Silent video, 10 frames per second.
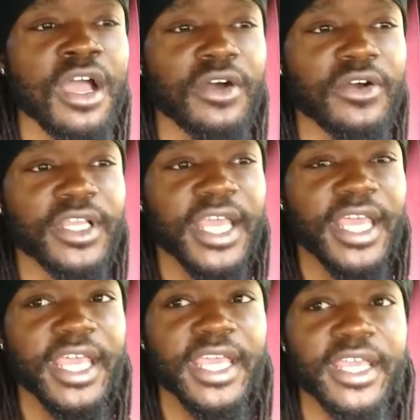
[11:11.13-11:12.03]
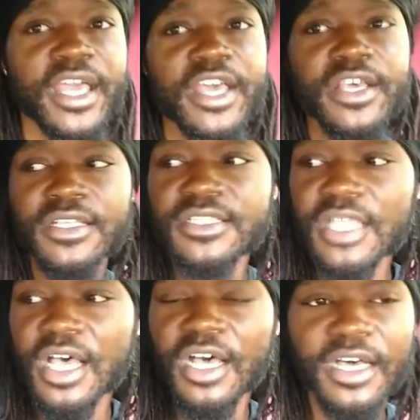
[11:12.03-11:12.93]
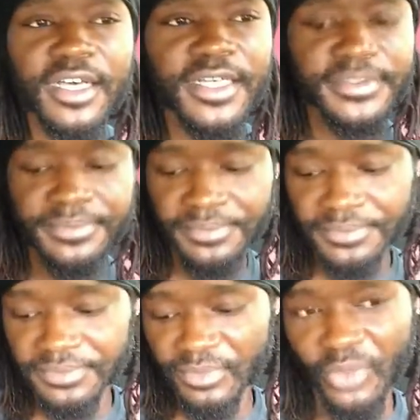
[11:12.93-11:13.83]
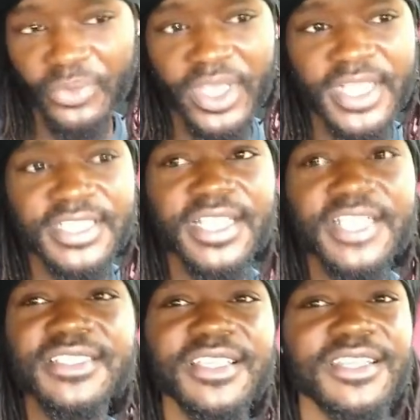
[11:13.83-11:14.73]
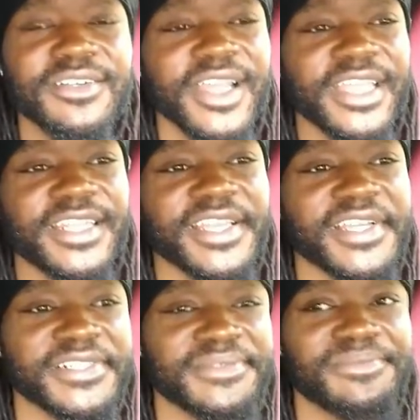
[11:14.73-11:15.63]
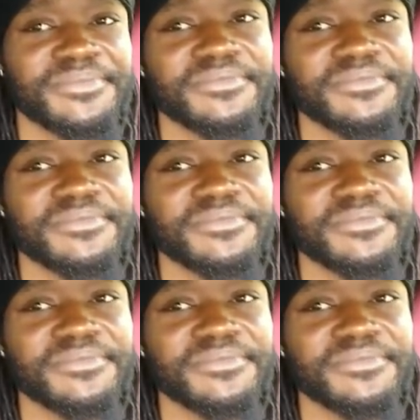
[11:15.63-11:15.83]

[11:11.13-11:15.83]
Okay, so we're in 6th gear right now,